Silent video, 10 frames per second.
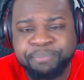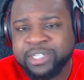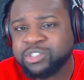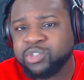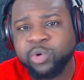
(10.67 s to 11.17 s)

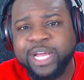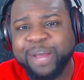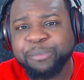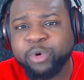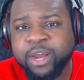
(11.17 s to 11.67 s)
It's due to
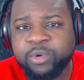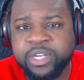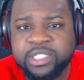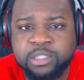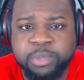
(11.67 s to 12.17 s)
copyright
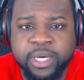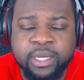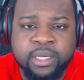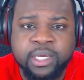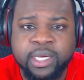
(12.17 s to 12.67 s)
reasons, but
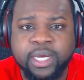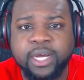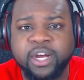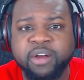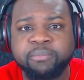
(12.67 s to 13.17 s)

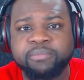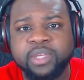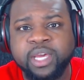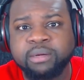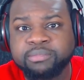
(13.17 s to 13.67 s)
um,
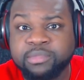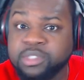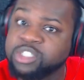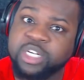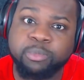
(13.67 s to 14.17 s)
yeah,
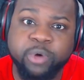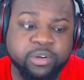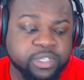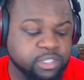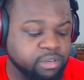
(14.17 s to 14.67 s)
let's jump right
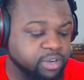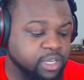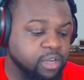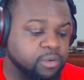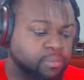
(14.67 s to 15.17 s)
on into the video.